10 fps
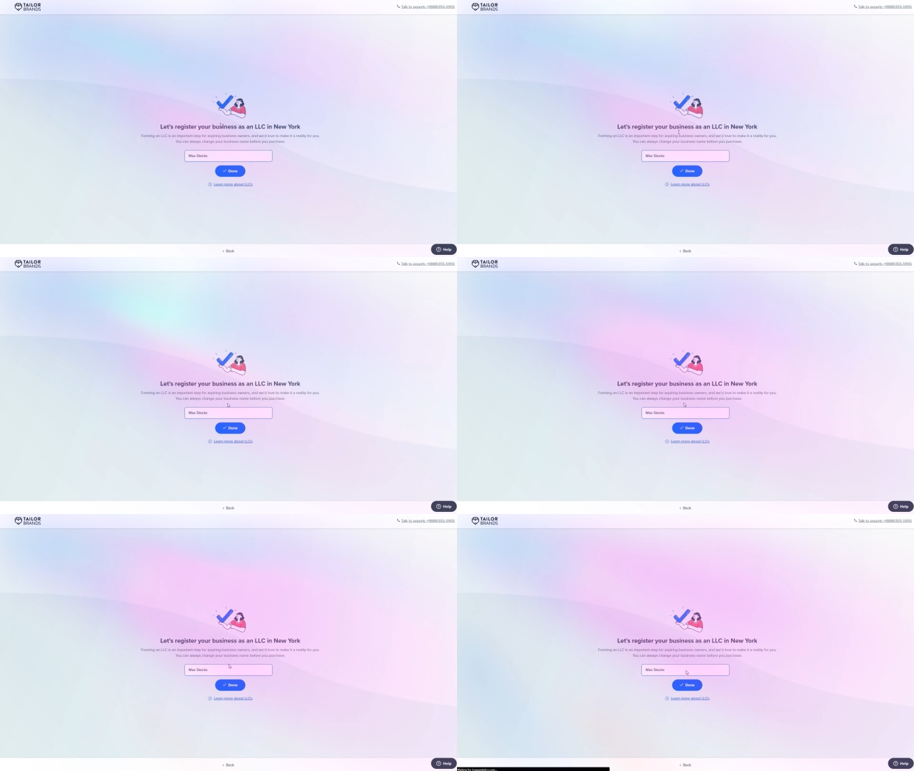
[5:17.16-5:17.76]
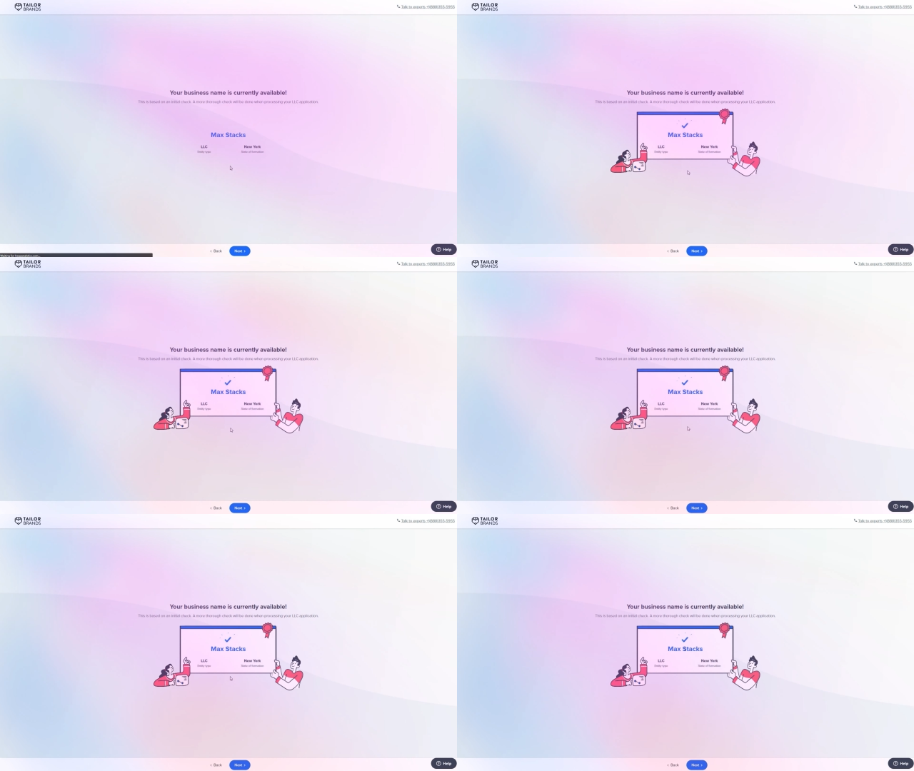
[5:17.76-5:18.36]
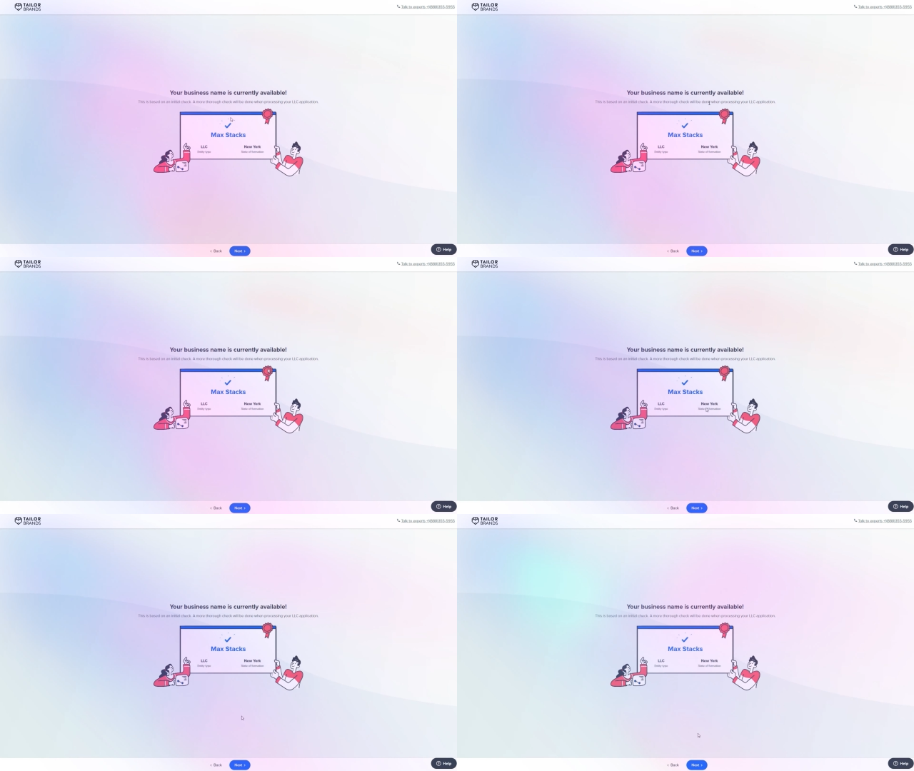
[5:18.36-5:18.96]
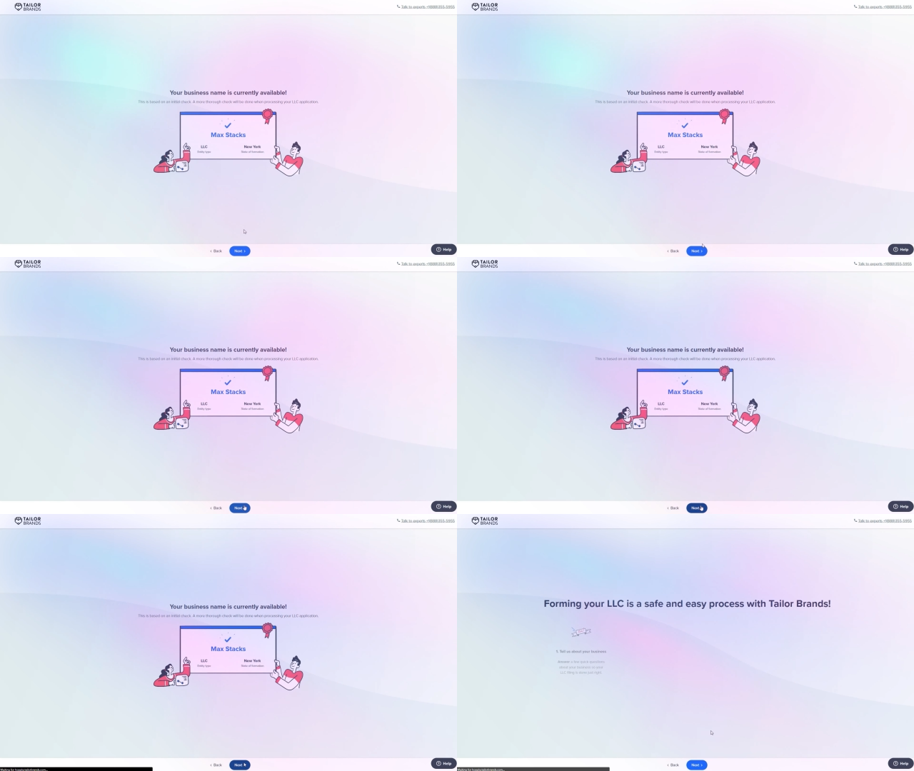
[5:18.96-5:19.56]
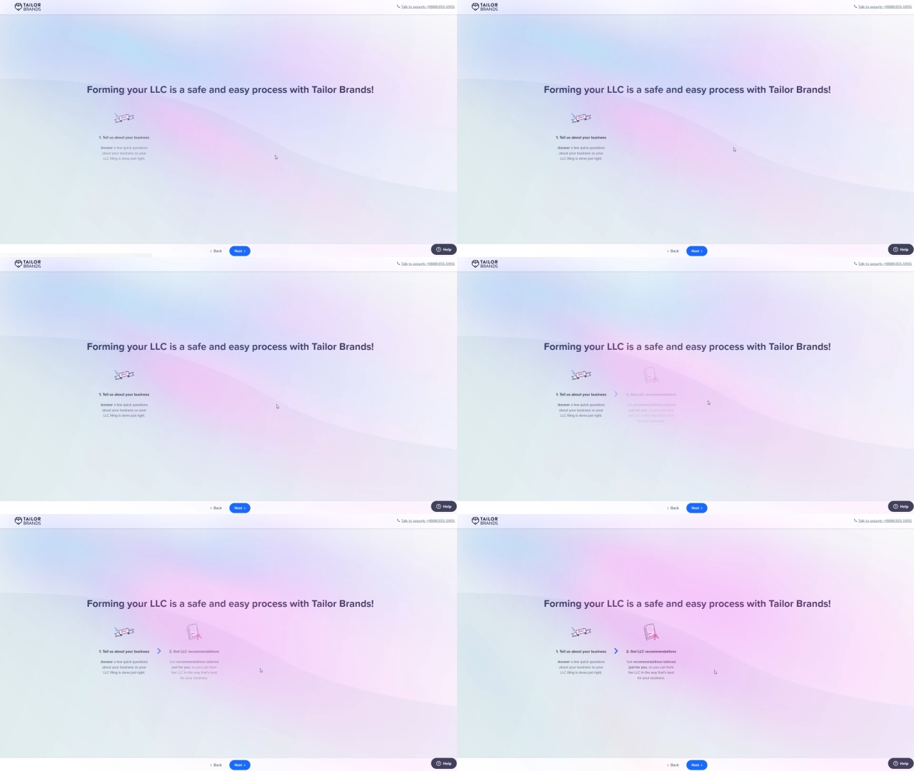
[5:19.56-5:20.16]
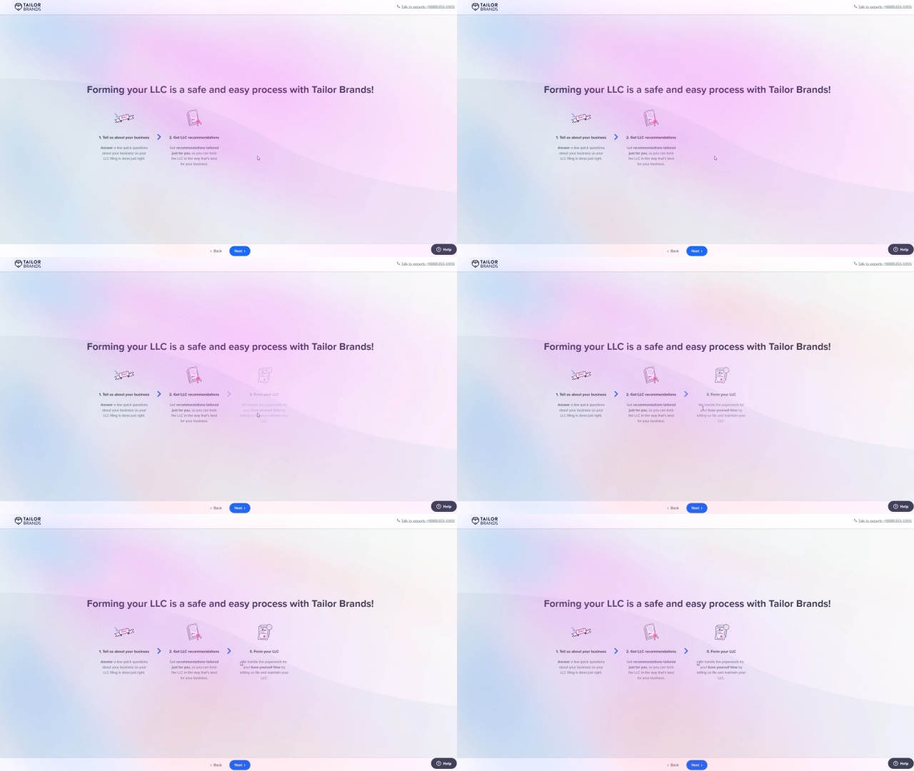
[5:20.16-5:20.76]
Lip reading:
(no speaker visible)